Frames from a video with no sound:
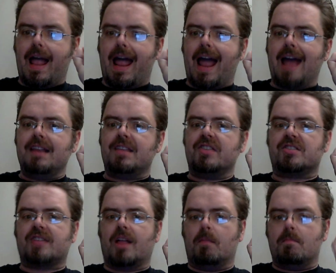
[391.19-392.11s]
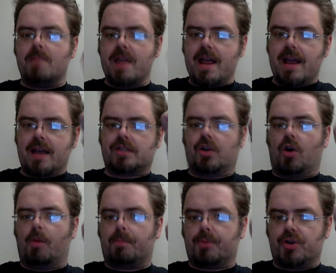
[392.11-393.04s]
Anything the cell makes
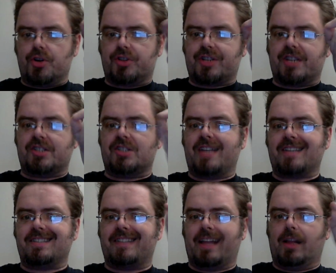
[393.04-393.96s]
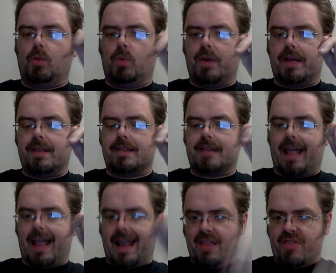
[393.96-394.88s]
or processes gets dealt with
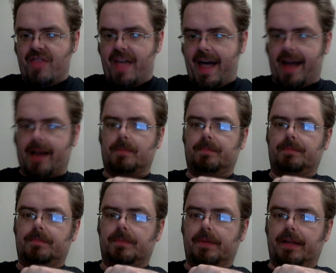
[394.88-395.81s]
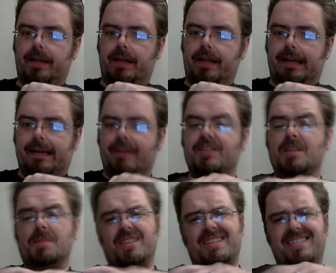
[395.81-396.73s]
in there. Now in
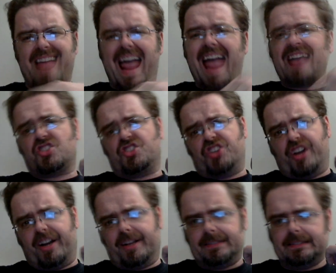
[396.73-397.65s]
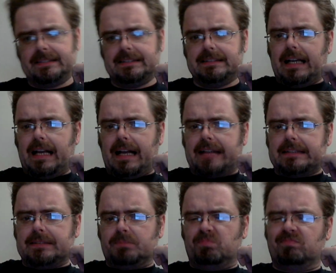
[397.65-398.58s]
terms of texture,
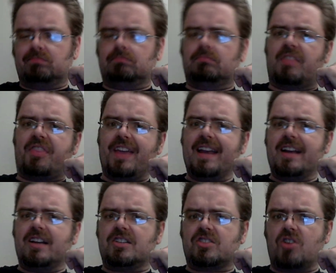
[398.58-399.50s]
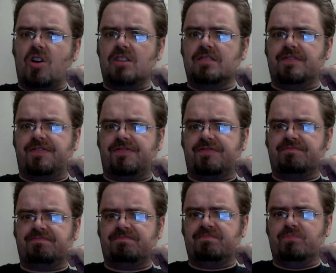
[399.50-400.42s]
think sort of
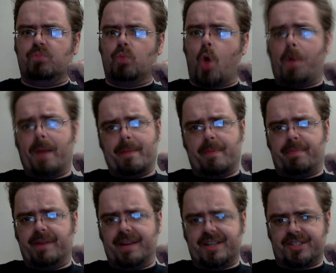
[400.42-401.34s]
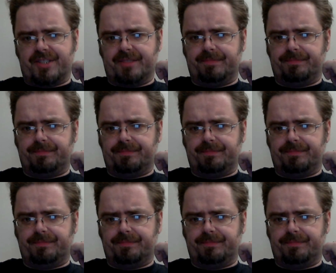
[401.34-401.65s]
wallpaper paste.